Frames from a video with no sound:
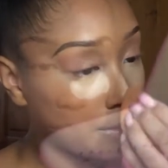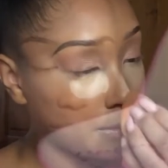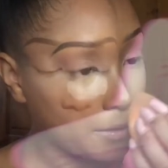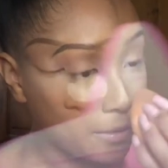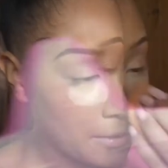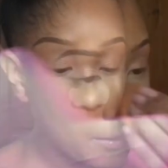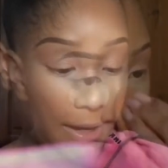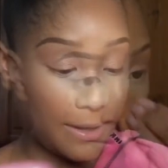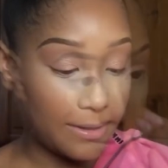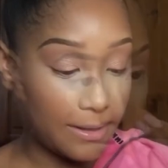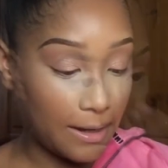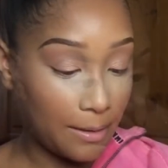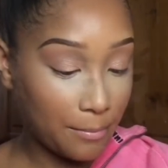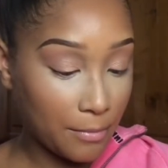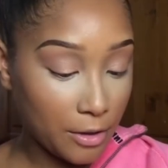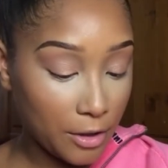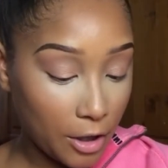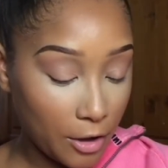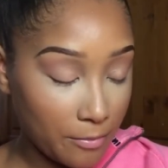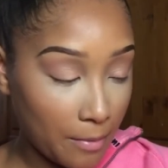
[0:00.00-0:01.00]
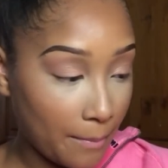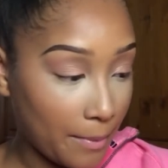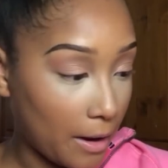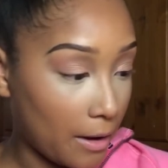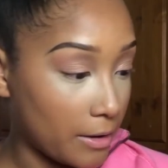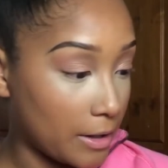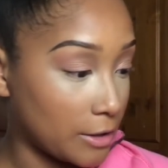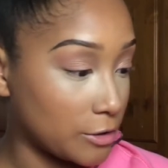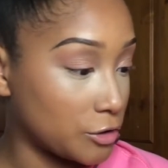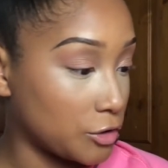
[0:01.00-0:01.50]
Okay, now I'm gonna go with my
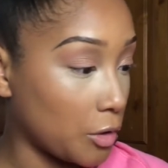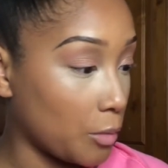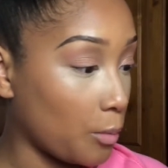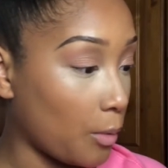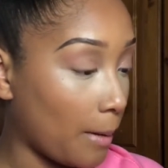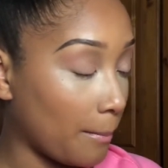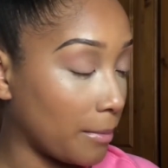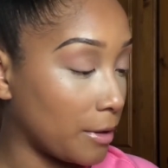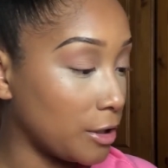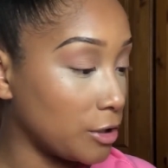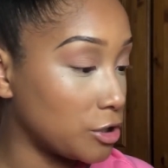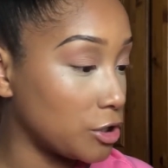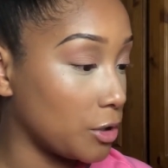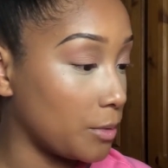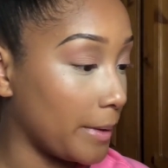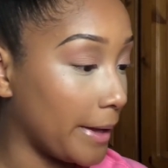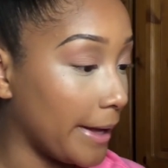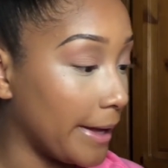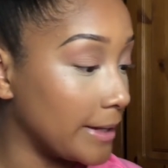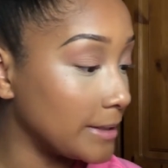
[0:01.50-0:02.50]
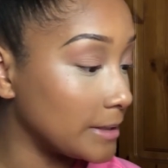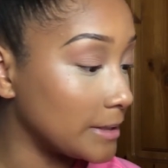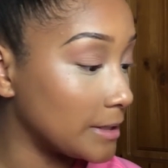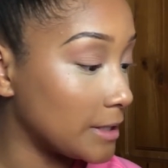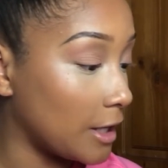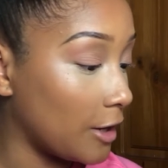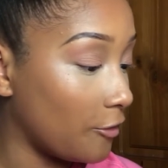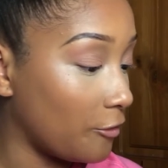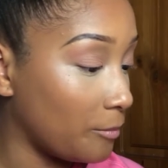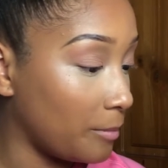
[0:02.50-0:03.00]
powder. So what I'm gonna do is,
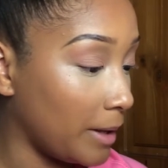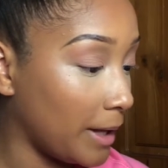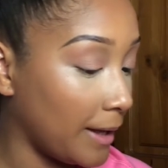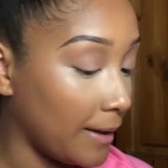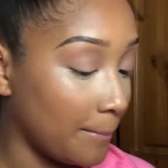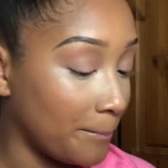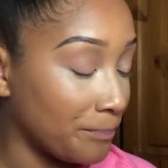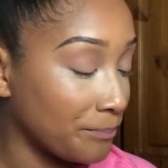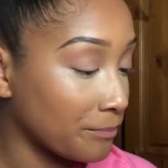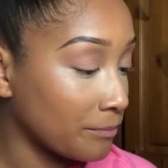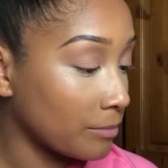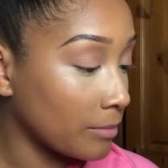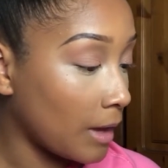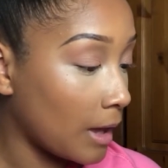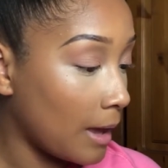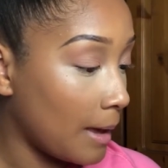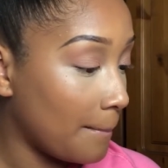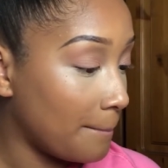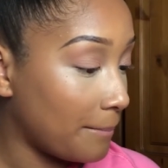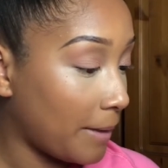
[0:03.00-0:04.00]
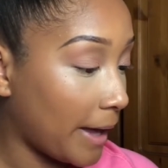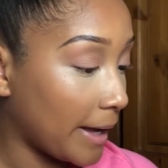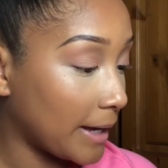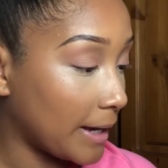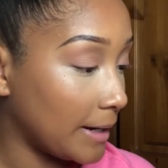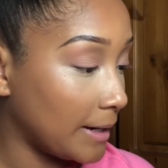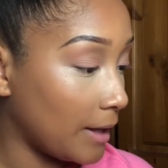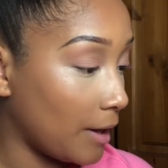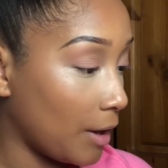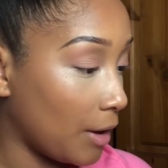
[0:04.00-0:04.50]
instead of me
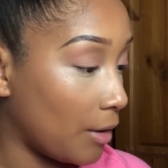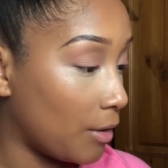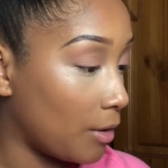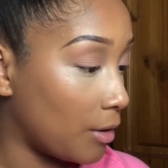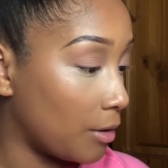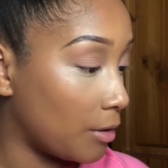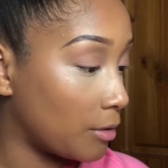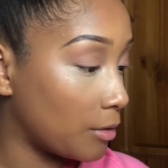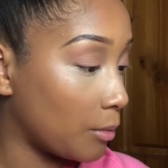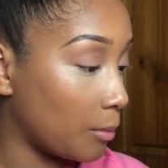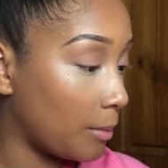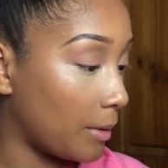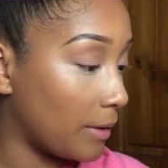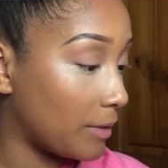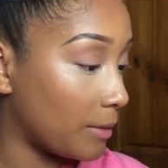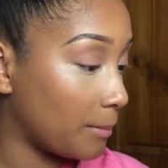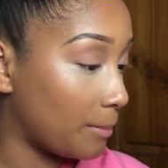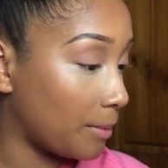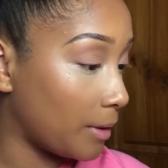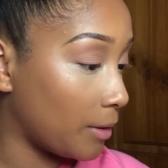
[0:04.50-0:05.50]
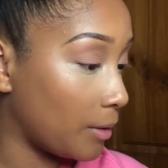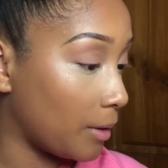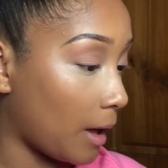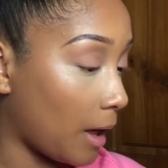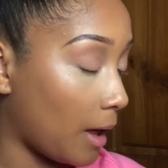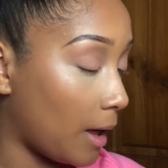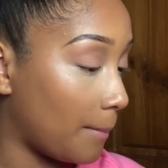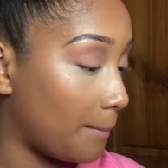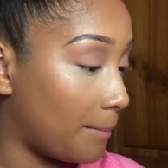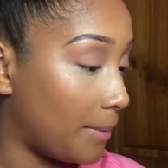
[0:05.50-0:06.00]
packing it on with
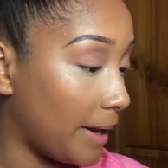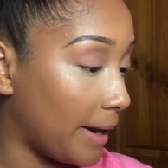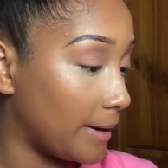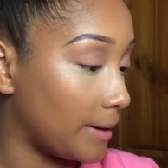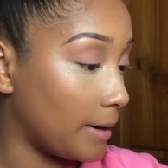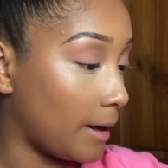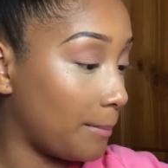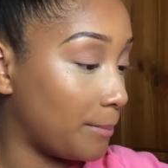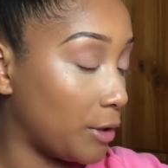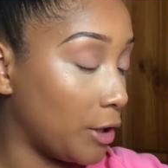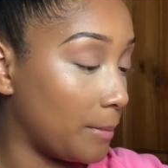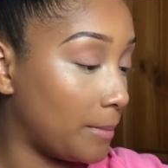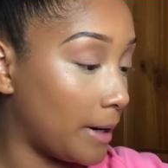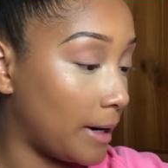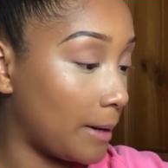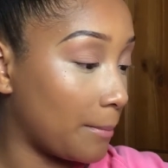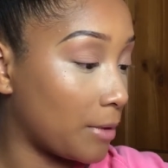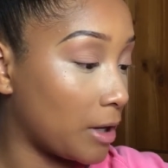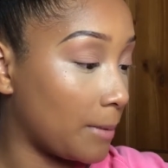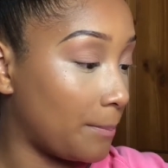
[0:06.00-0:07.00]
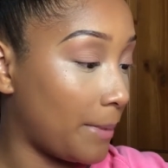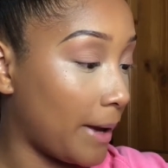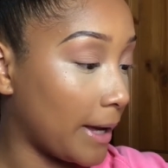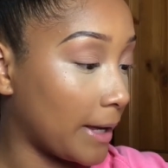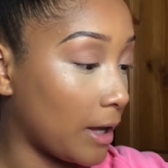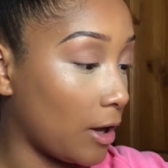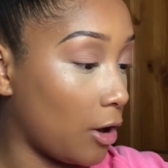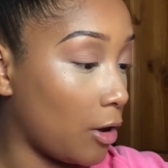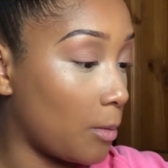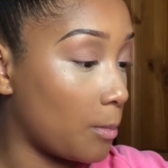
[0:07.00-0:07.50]
a beauty blend, I'm going to
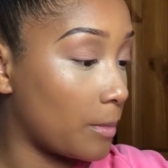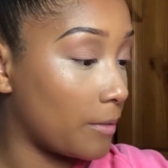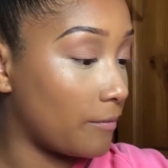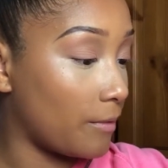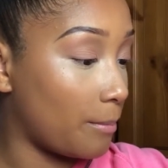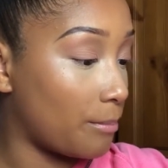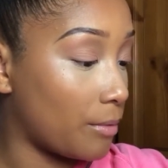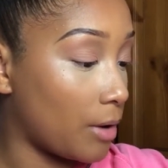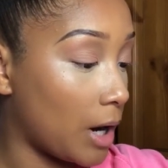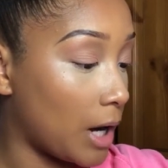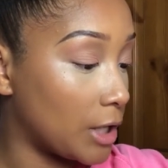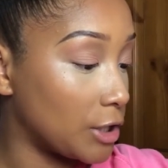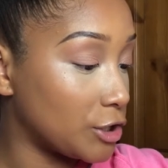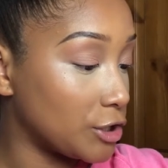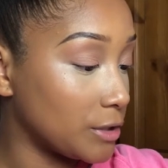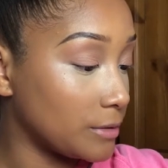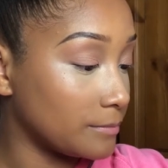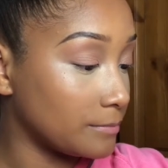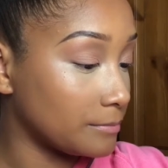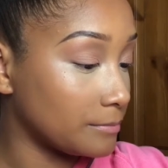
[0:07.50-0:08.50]
pack it on with a brush.